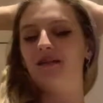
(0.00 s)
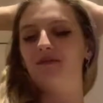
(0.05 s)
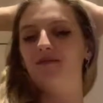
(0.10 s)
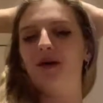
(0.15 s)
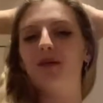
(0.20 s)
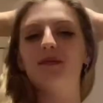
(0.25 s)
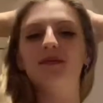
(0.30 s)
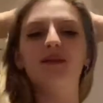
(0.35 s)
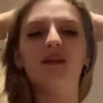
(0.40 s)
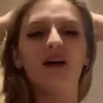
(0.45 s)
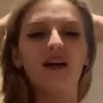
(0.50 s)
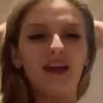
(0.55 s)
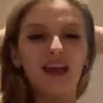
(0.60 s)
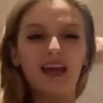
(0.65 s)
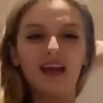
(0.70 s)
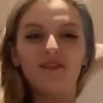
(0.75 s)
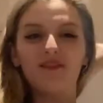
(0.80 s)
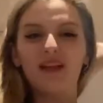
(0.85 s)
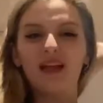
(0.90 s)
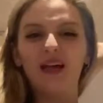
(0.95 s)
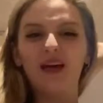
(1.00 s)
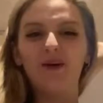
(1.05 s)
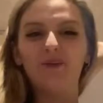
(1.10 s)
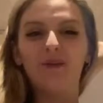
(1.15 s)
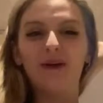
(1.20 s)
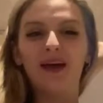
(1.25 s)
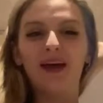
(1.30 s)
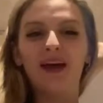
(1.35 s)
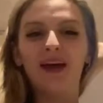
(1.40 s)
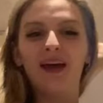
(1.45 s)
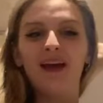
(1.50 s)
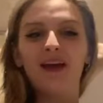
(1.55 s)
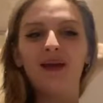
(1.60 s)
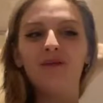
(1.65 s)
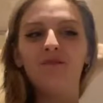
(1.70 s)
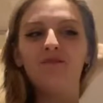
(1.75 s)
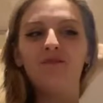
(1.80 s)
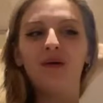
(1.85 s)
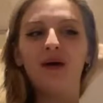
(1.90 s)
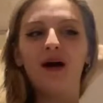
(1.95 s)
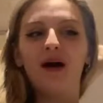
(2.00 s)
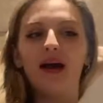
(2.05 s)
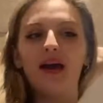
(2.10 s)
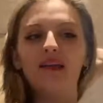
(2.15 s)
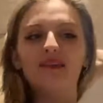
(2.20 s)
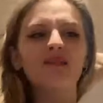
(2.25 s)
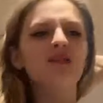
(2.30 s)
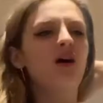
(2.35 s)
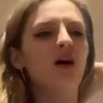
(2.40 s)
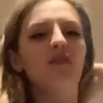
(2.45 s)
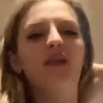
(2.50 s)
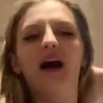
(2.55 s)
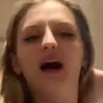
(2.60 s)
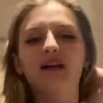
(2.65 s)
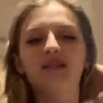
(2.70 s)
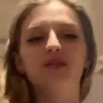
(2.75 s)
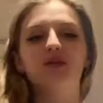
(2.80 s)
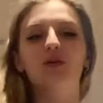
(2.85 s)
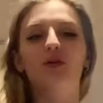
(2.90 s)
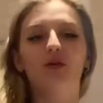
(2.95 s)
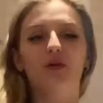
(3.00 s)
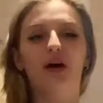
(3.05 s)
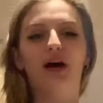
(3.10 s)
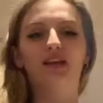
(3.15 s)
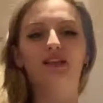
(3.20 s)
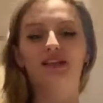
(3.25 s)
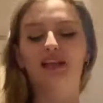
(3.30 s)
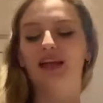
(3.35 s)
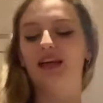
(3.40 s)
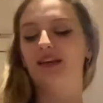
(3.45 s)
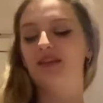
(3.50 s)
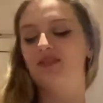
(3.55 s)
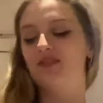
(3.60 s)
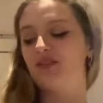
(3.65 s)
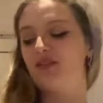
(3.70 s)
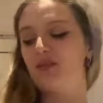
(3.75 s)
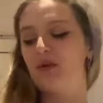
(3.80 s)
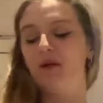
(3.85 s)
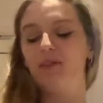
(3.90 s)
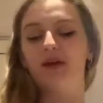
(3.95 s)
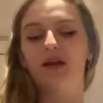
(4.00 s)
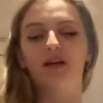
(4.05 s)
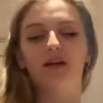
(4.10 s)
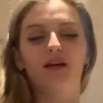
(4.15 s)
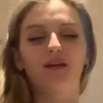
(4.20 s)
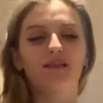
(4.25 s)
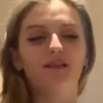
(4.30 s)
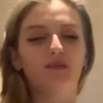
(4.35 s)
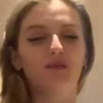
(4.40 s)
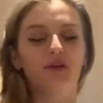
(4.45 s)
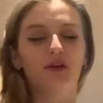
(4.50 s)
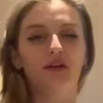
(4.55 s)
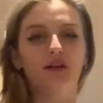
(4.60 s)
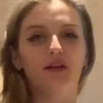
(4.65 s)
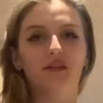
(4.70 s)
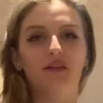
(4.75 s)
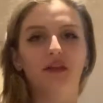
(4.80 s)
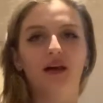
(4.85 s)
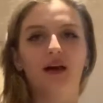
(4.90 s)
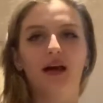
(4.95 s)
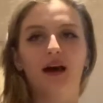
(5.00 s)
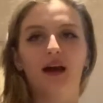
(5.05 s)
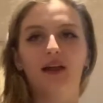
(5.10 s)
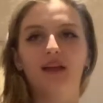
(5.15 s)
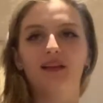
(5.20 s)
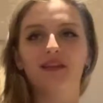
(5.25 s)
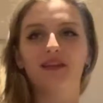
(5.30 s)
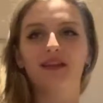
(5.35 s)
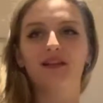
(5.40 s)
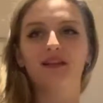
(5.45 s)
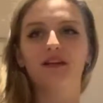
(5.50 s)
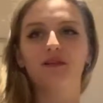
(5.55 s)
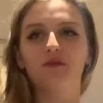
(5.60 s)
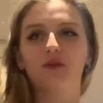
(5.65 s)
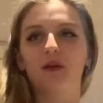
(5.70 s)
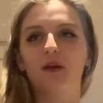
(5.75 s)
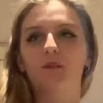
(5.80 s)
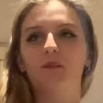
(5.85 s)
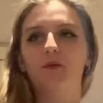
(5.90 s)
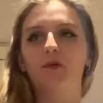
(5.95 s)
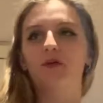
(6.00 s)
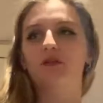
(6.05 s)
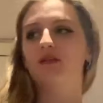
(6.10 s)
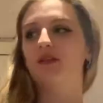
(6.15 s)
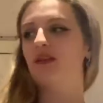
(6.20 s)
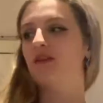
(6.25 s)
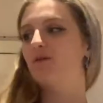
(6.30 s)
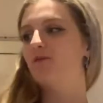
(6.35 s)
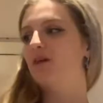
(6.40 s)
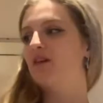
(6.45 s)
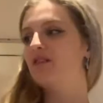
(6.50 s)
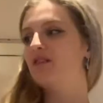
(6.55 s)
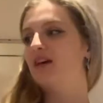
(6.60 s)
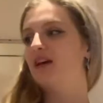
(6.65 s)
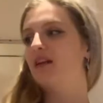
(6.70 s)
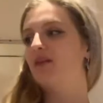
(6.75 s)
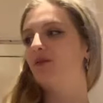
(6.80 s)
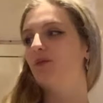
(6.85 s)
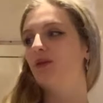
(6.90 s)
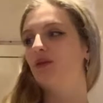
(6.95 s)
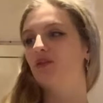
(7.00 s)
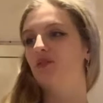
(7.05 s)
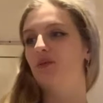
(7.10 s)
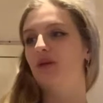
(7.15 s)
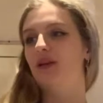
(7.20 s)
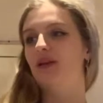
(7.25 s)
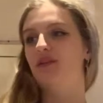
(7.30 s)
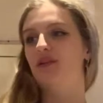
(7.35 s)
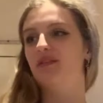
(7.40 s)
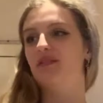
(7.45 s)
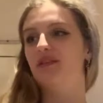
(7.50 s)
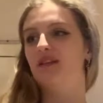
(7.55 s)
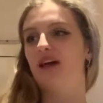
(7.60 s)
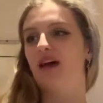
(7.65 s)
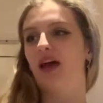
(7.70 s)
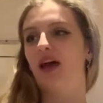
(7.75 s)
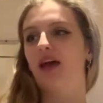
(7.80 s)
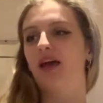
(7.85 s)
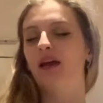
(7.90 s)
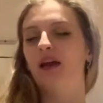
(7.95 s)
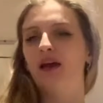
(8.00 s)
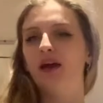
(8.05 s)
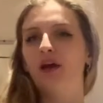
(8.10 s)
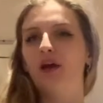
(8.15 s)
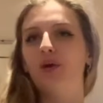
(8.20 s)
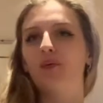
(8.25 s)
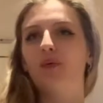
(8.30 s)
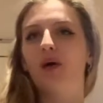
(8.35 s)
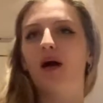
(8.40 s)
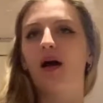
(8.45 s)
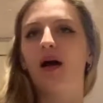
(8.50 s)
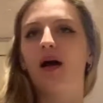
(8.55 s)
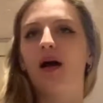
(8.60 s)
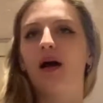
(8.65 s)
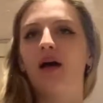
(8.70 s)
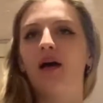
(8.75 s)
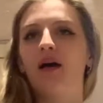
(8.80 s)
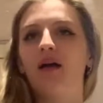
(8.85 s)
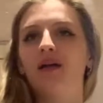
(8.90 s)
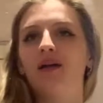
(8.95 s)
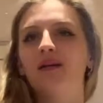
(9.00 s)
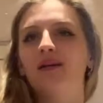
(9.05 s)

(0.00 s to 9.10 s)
maybe naive a little bit, but it's not that at all. Actually, it's just about being nice to one another, and I think that's really important, especially in the world that we live in today, where